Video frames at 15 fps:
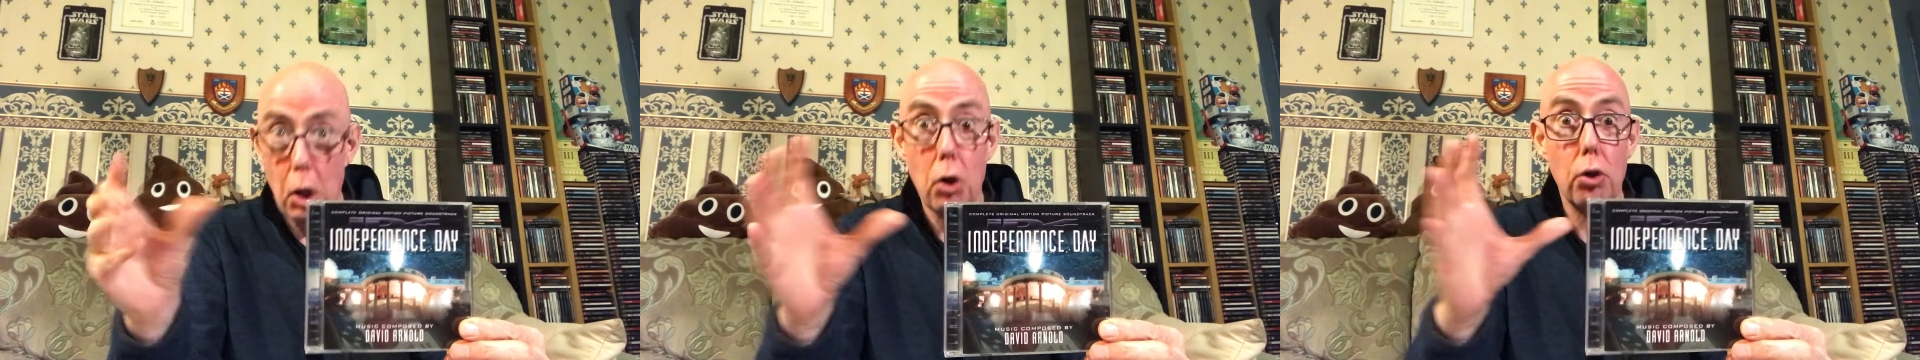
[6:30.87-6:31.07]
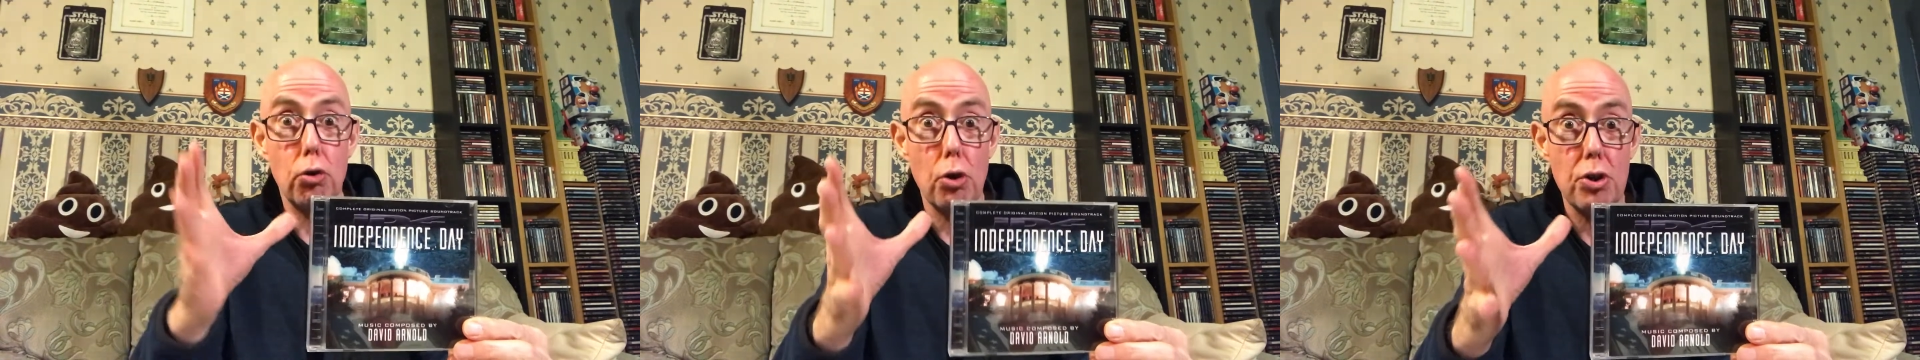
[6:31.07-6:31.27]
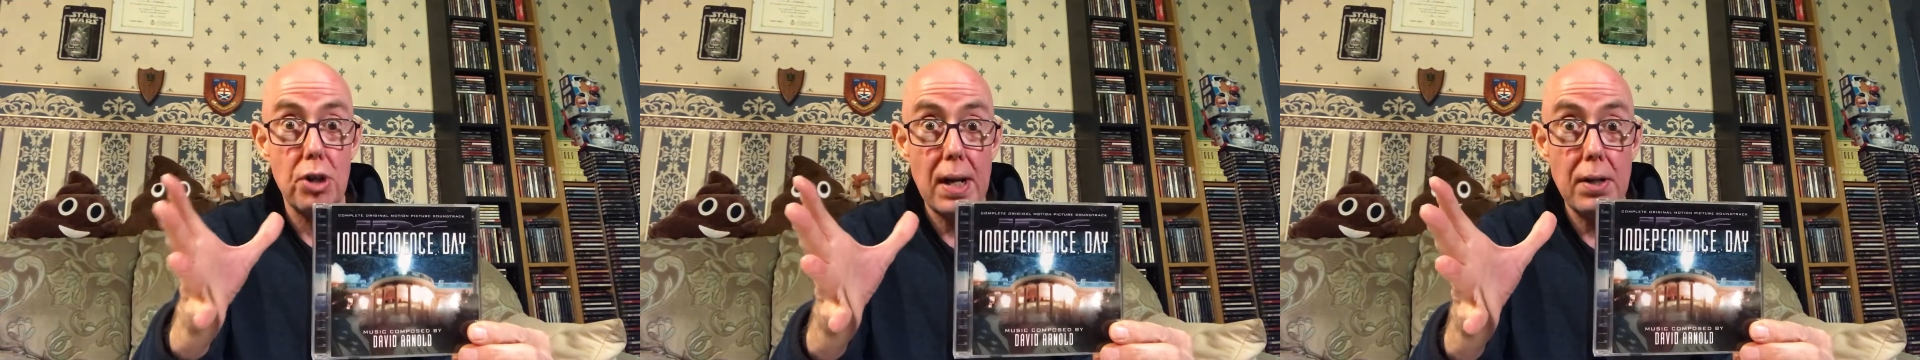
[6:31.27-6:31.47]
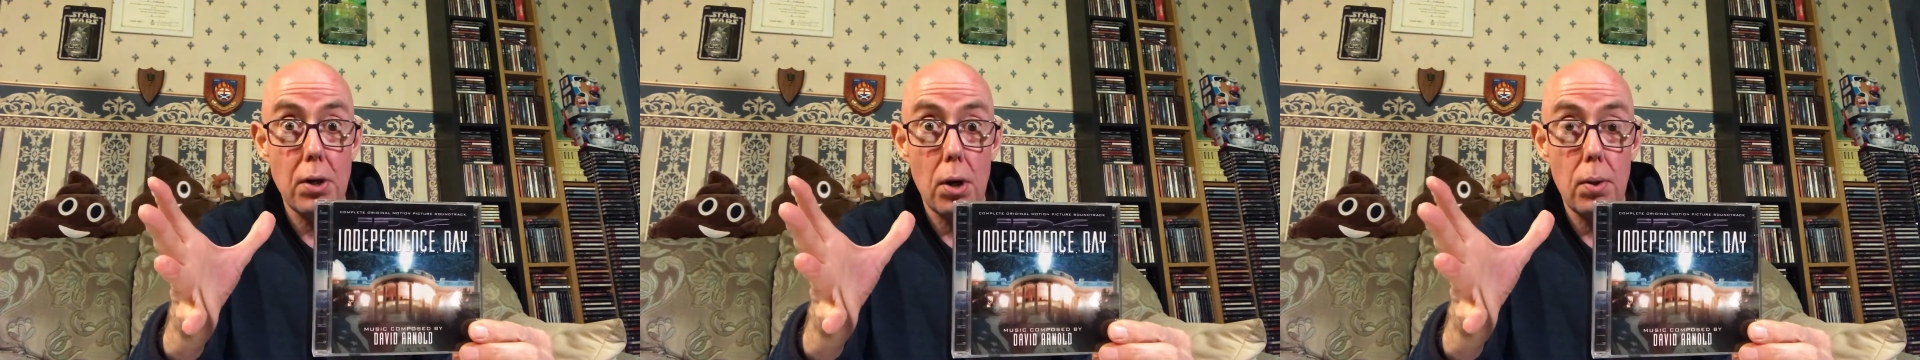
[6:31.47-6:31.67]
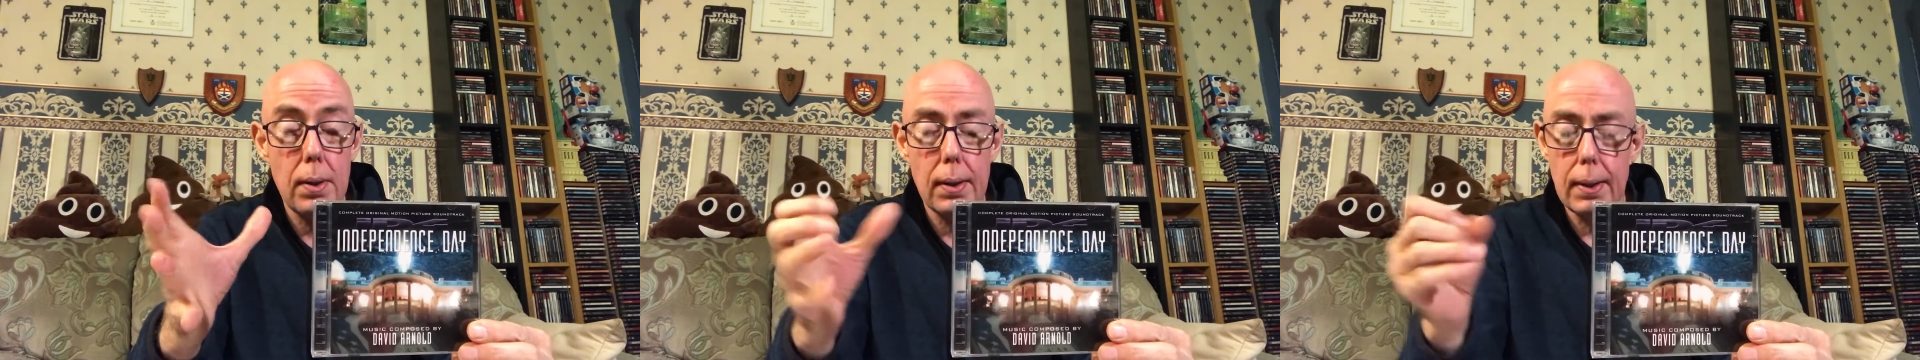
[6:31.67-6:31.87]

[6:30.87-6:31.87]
crescendo